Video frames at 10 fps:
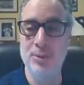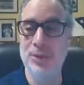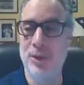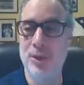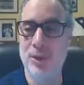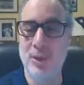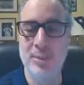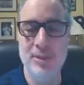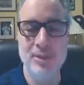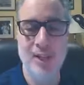So her
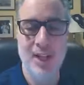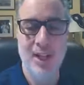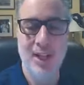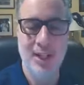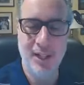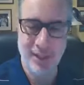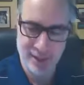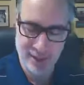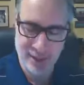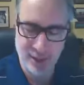company's uh, let,
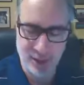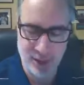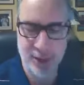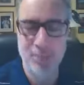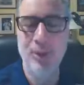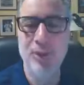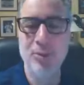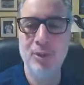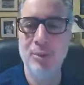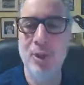letting all their employees
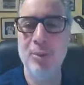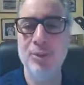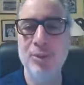work from home.